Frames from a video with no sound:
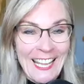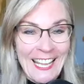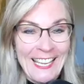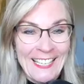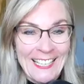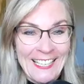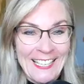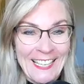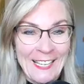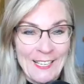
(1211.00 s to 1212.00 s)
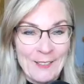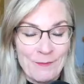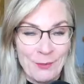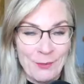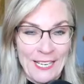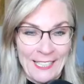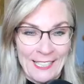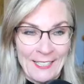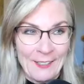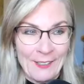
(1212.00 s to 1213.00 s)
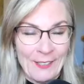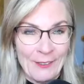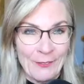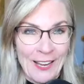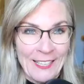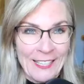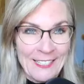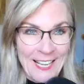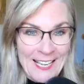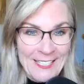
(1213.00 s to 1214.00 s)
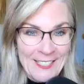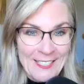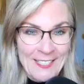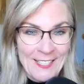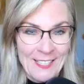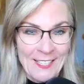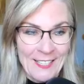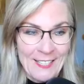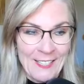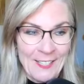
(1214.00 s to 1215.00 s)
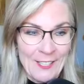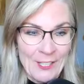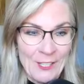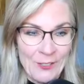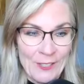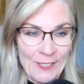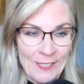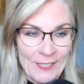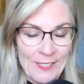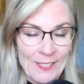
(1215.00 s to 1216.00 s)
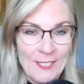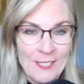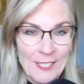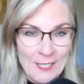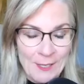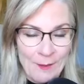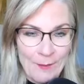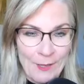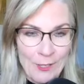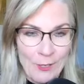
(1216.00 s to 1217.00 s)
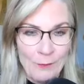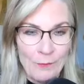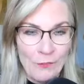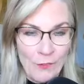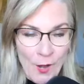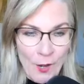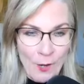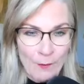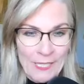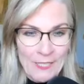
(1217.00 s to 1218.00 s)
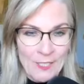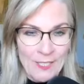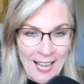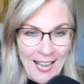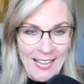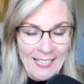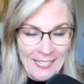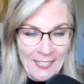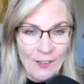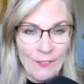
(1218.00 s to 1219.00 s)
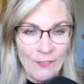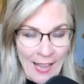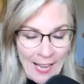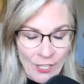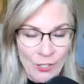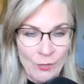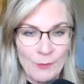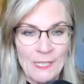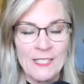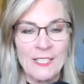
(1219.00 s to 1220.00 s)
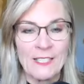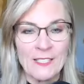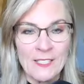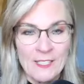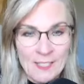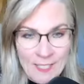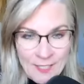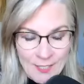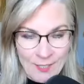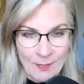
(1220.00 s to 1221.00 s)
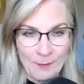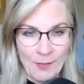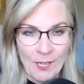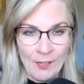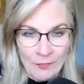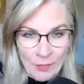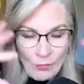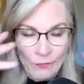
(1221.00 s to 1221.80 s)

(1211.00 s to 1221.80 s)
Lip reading: it recognizes that it's a system. Your farm is not in a vacuum. It's in a system of